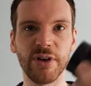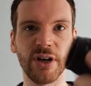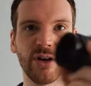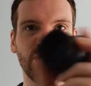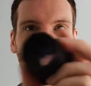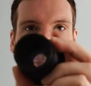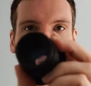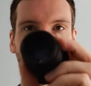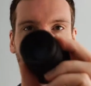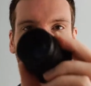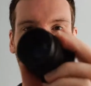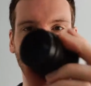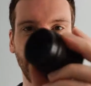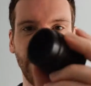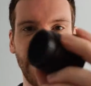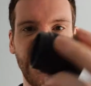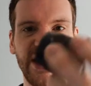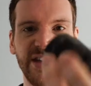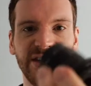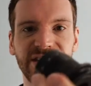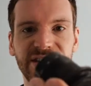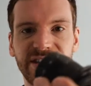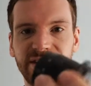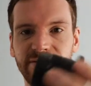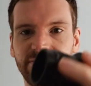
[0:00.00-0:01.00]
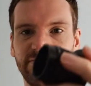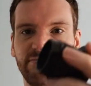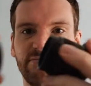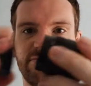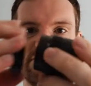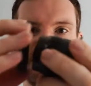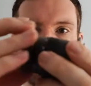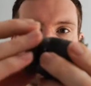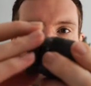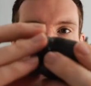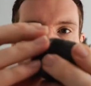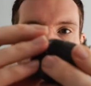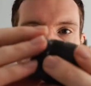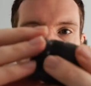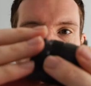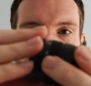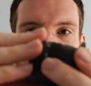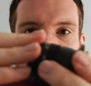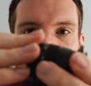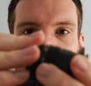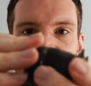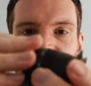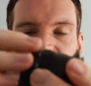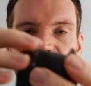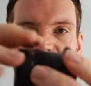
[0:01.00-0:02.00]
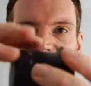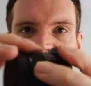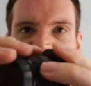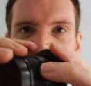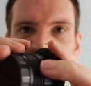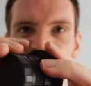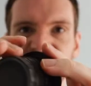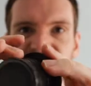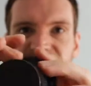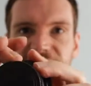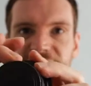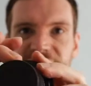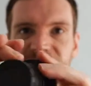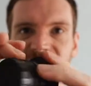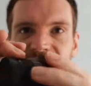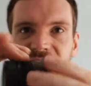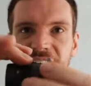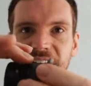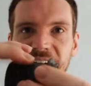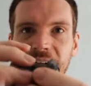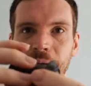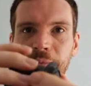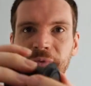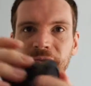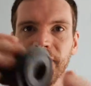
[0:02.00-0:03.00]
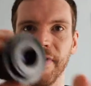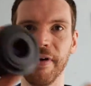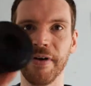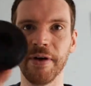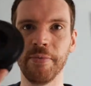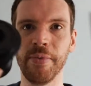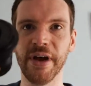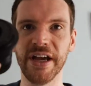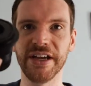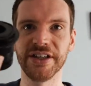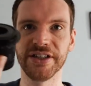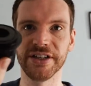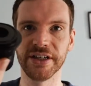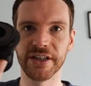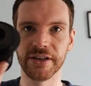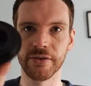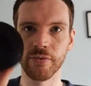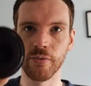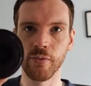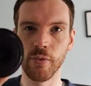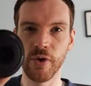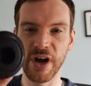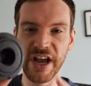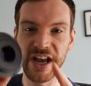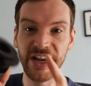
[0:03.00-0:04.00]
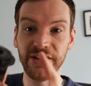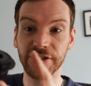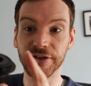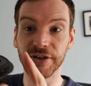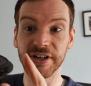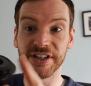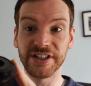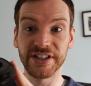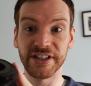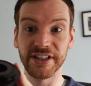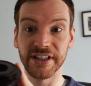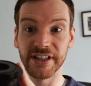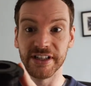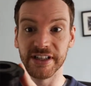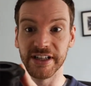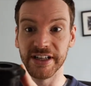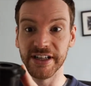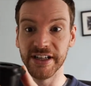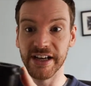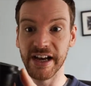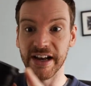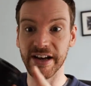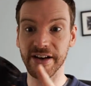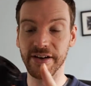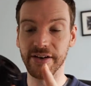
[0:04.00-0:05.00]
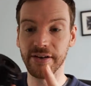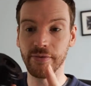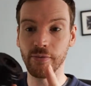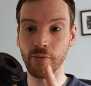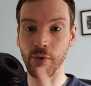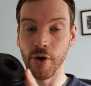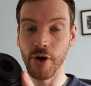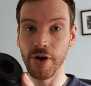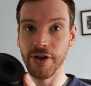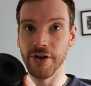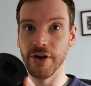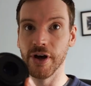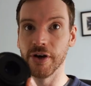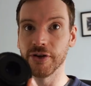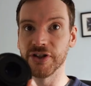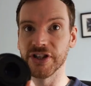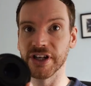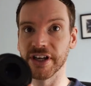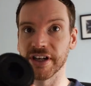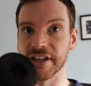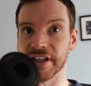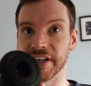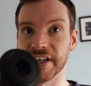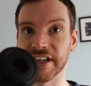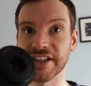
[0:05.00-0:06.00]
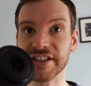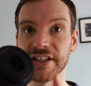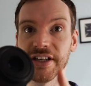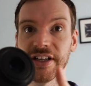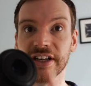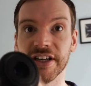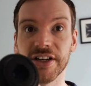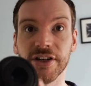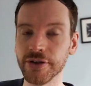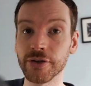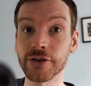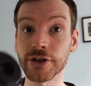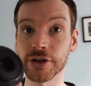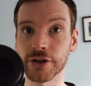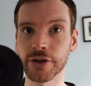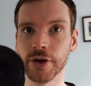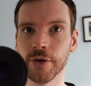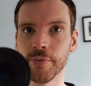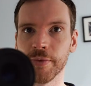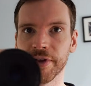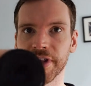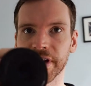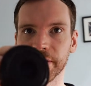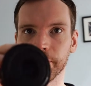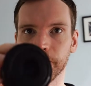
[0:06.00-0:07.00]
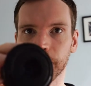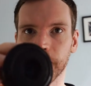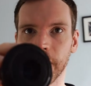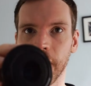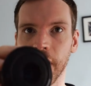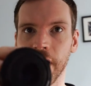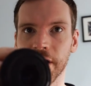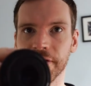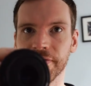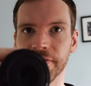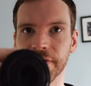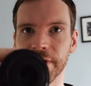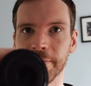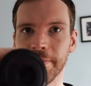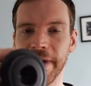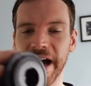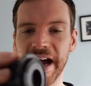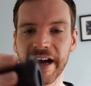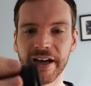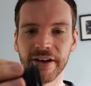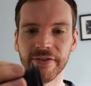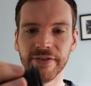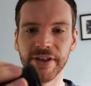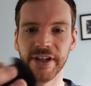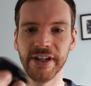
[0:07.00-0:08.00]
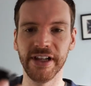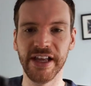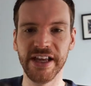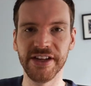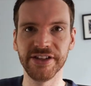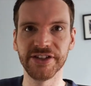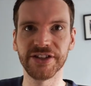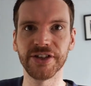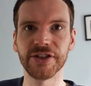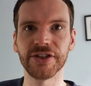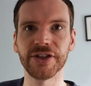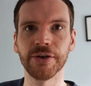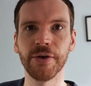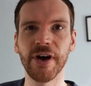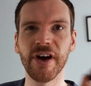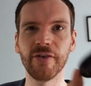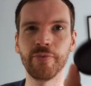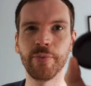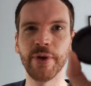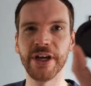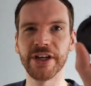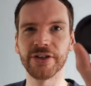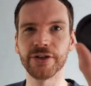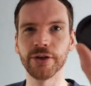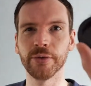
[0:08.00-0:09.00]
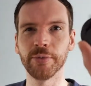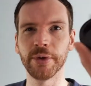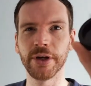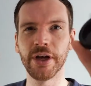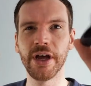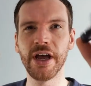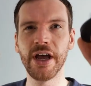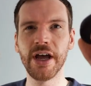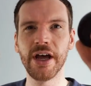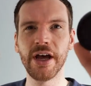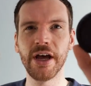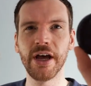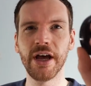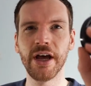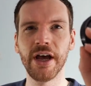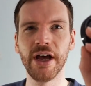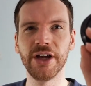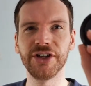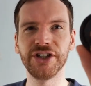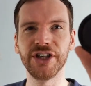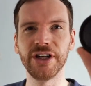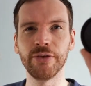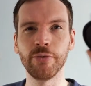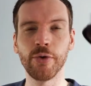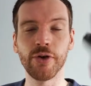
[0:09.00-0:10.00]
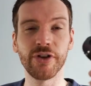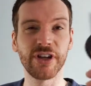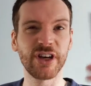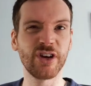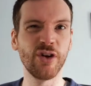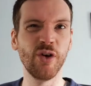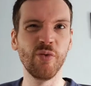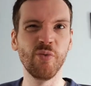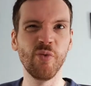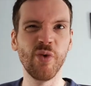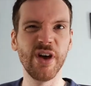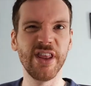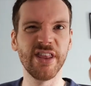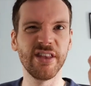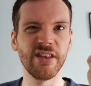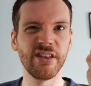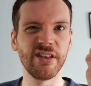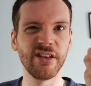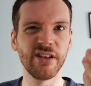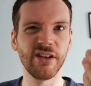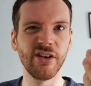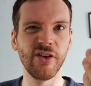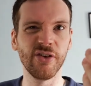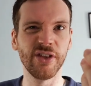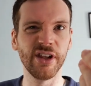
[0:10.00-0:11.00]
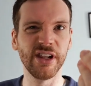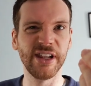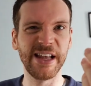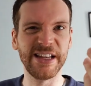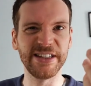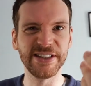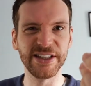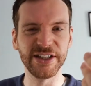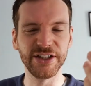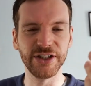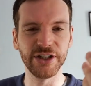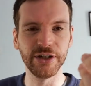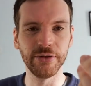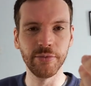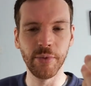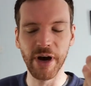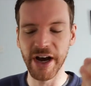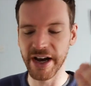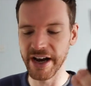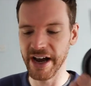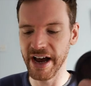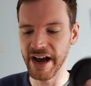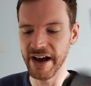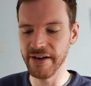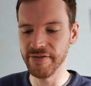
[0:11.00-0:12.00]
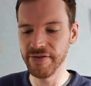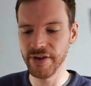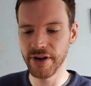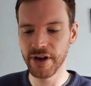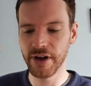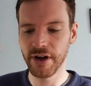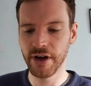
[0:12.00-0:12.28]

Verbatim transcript: but comes with a lens and a lens cap, very basic. Interestingly, and worth noting, I think, is that it doesn't come with a guard for the back of the lens. So I've picked up a cheap one. They come with other lenses you might have.